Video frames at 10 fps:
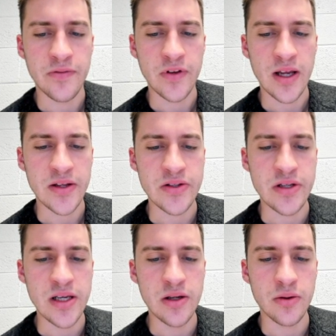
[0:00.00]

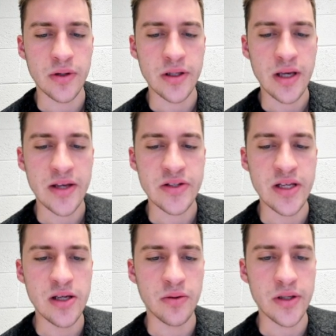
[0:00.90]
has
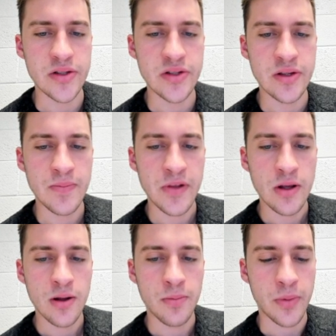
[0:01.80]
decreased
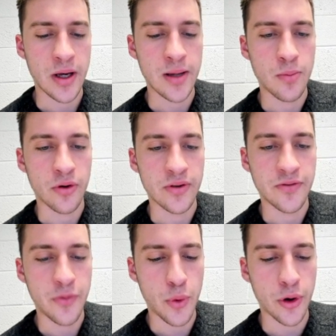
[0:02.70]
by more than
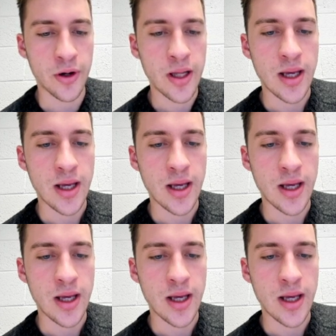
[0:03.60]
4,